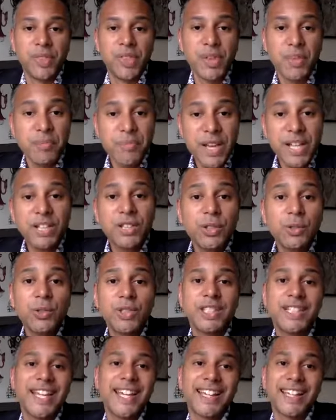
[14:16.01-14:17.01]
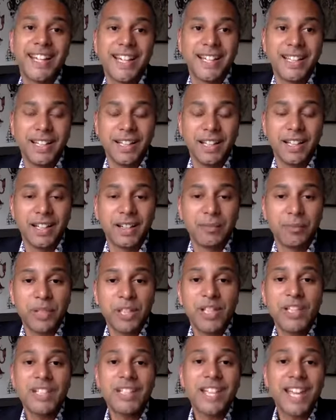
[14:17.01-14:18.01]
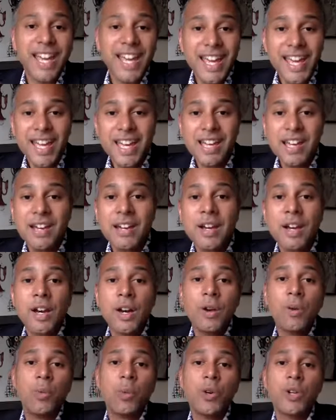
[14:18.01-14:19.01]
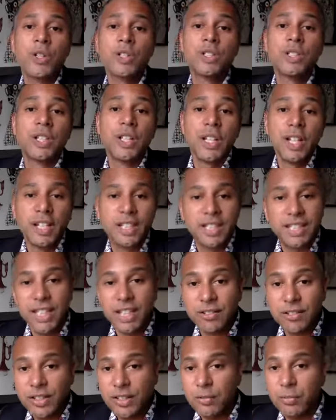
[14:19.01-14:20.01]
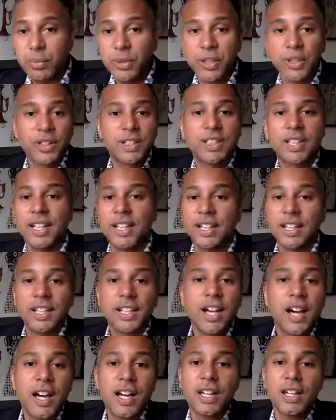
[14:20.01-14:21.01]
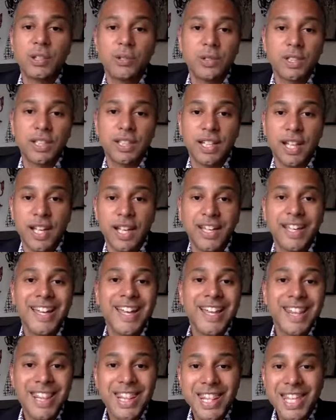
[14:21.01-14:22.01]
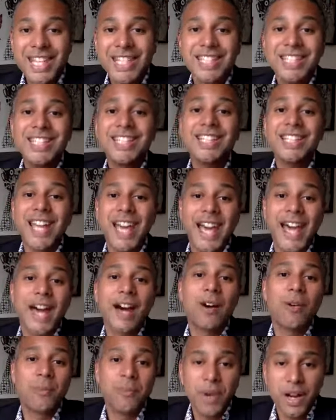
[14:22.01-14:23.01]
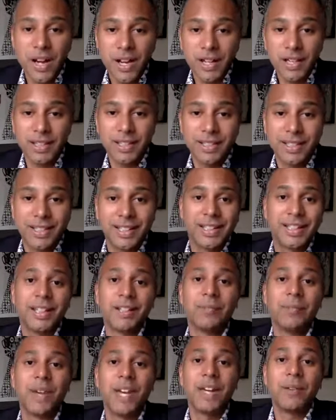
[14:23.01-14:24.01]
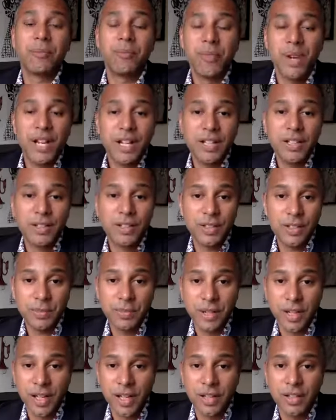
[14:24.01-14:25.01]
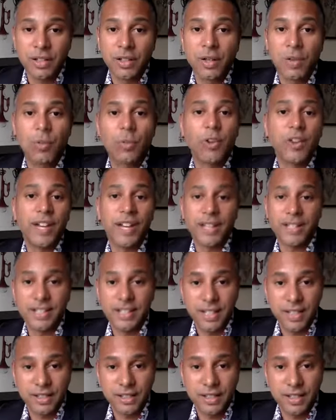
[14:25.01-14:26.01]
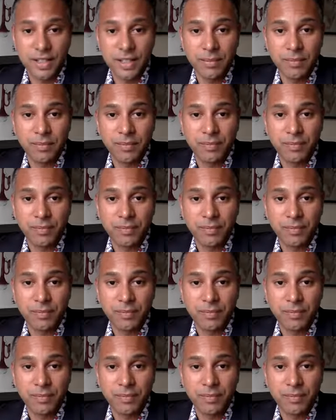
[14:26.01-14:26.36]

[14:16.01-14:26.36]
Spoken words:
The mentor was Dan Kennedy, because here was a series of books and a guy who was saying, this is how marketing can make money on demand without a sales team.